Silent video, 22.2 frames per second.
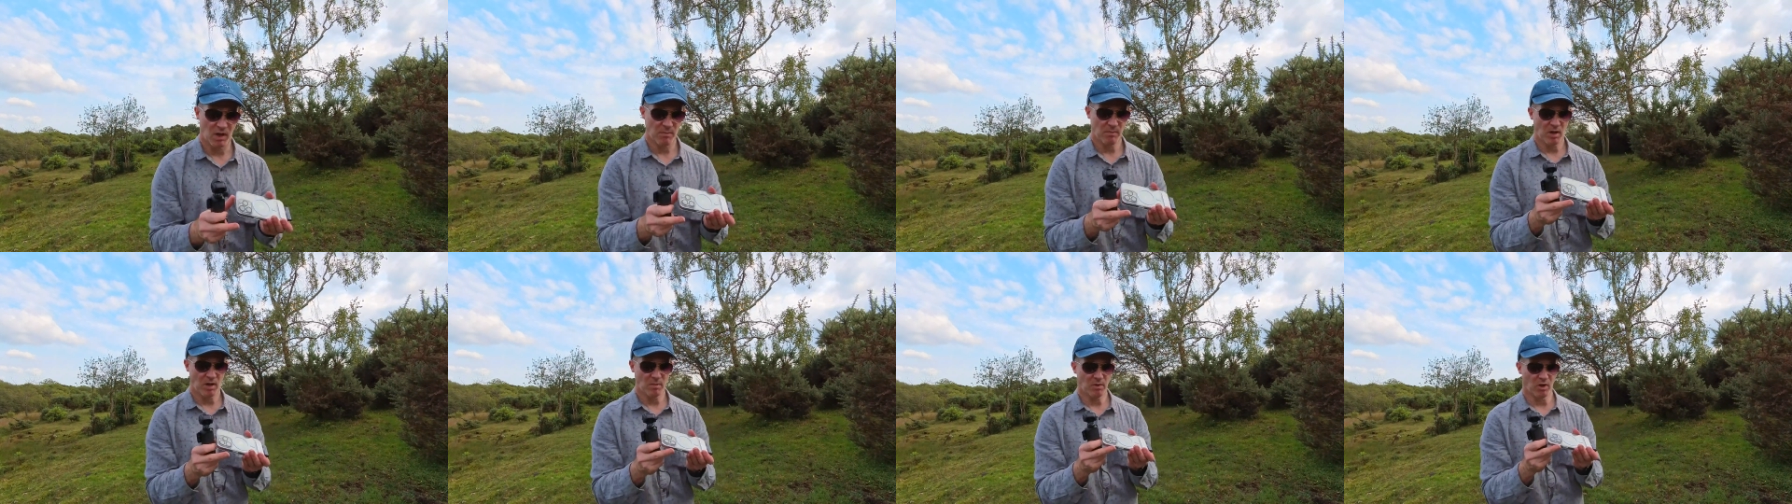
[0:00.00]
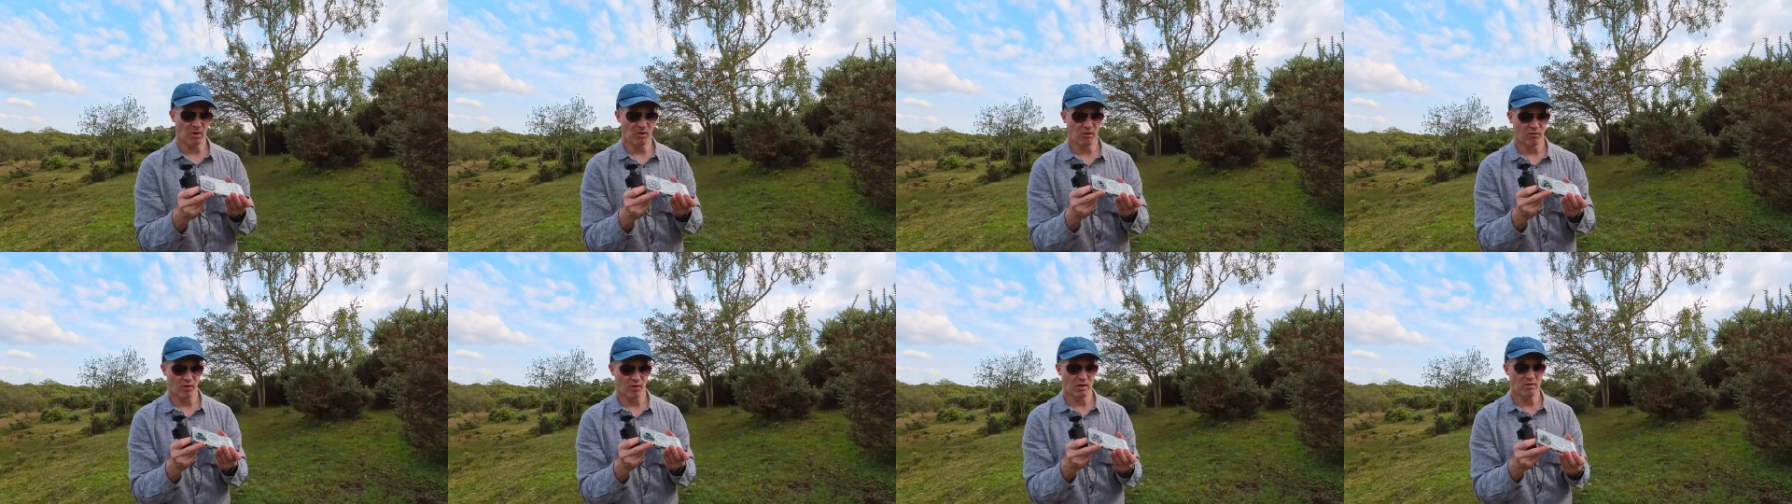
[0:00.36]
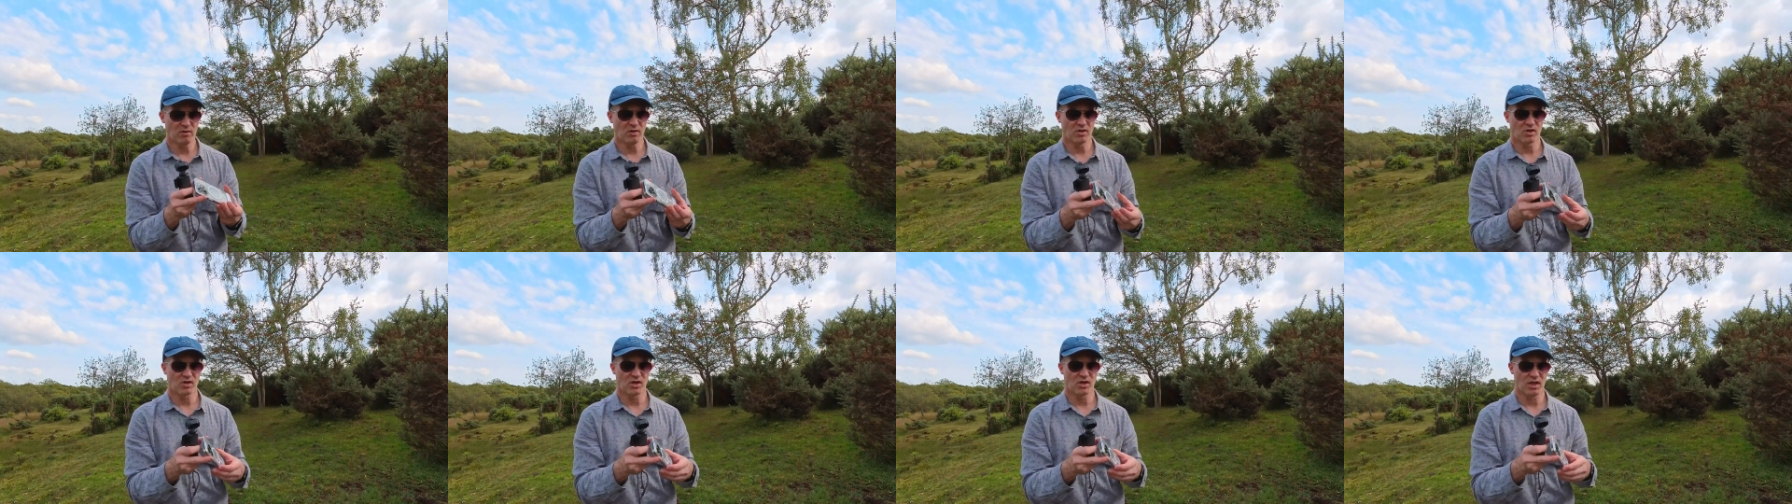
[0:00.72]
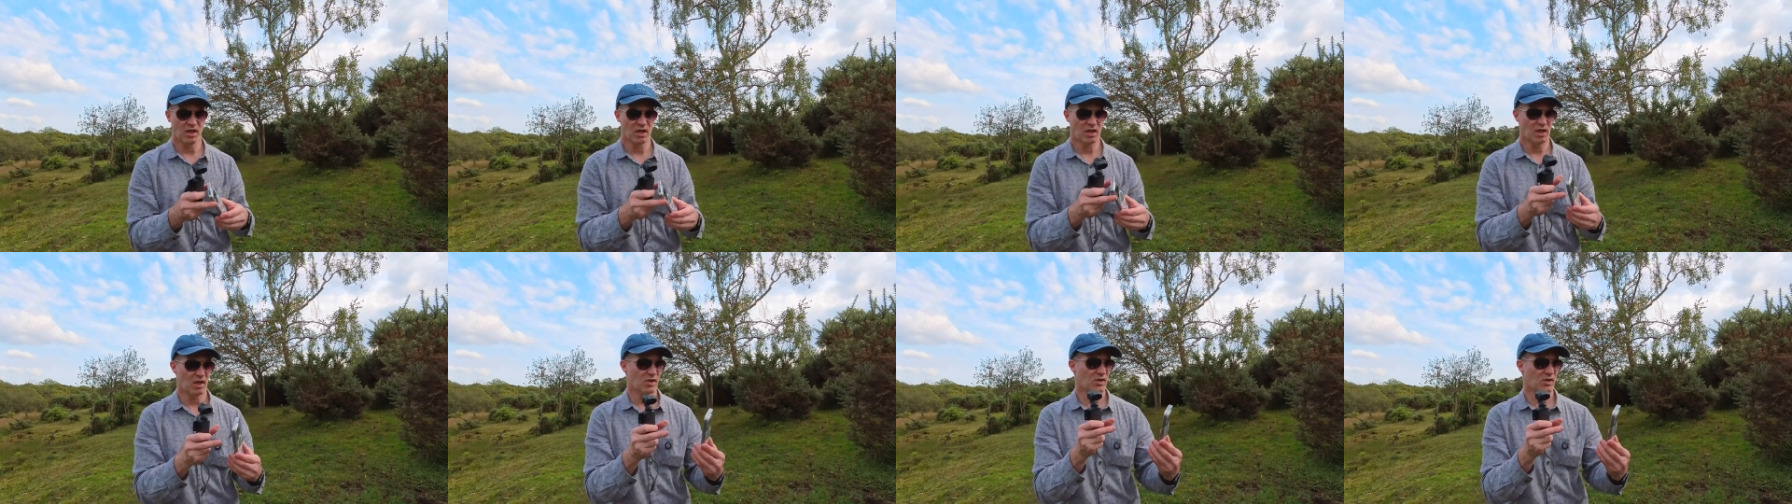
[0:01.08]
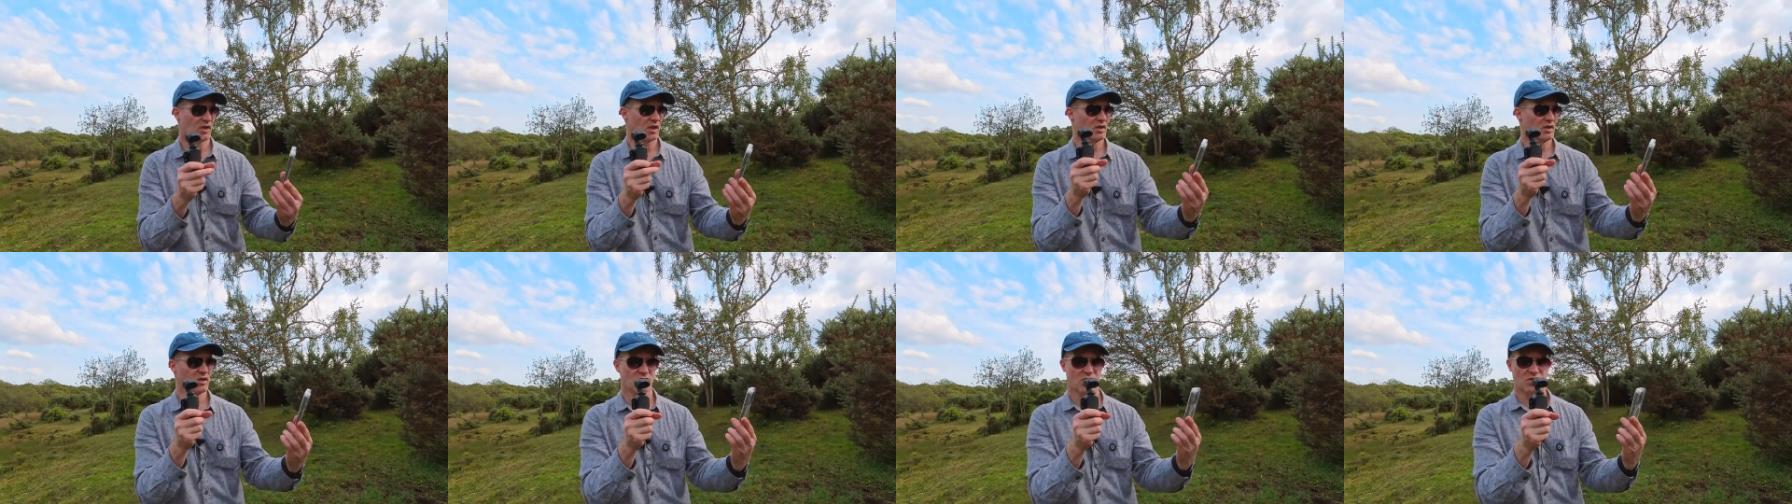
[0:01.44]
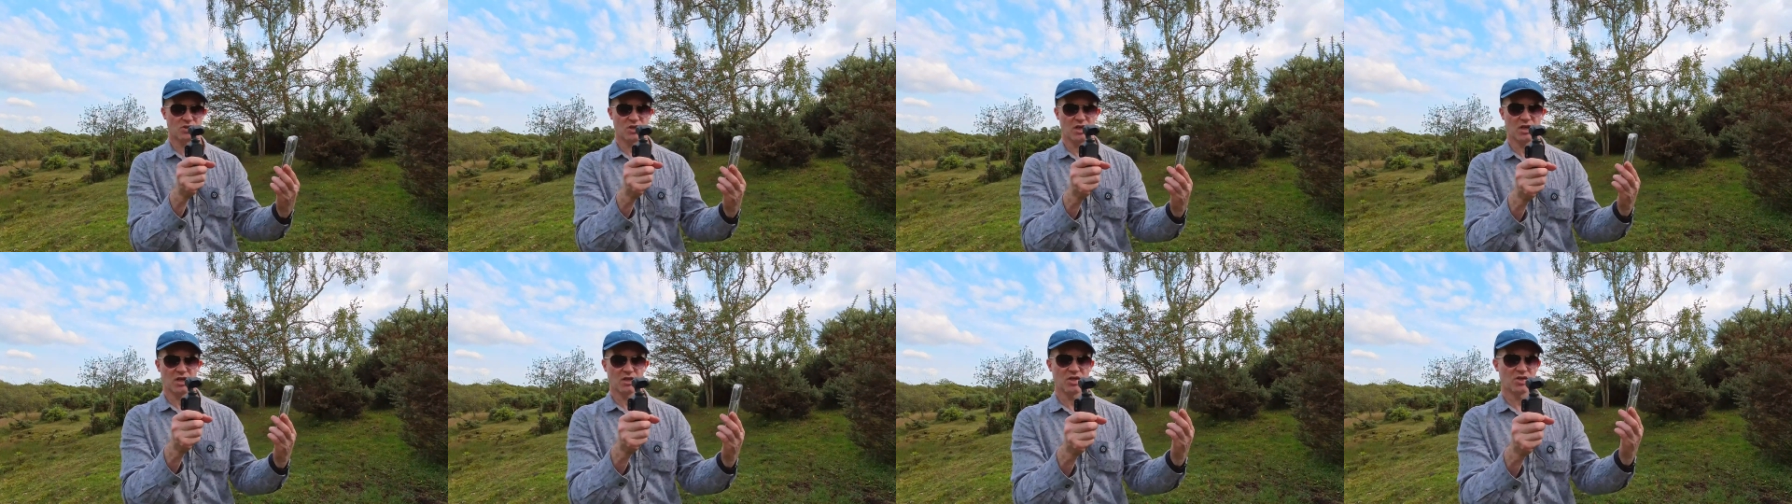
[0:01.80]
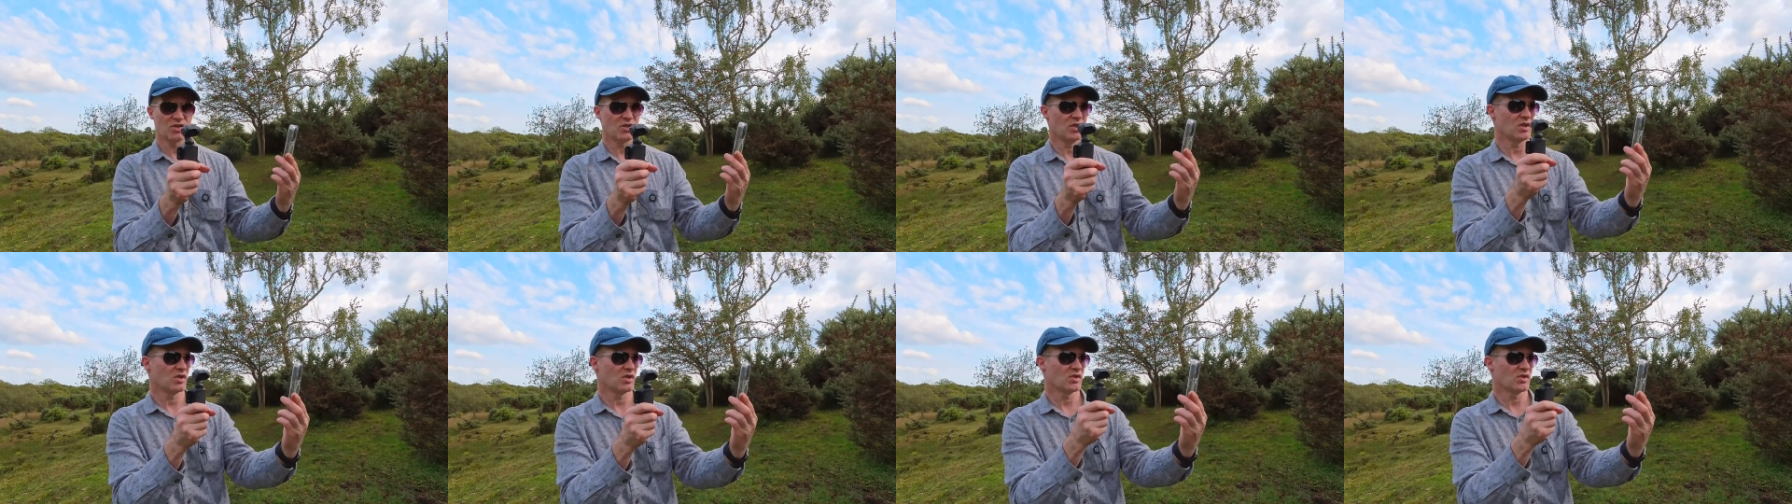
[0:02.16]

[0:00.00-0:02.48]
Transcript: my mobile phone just here. Let's say just as just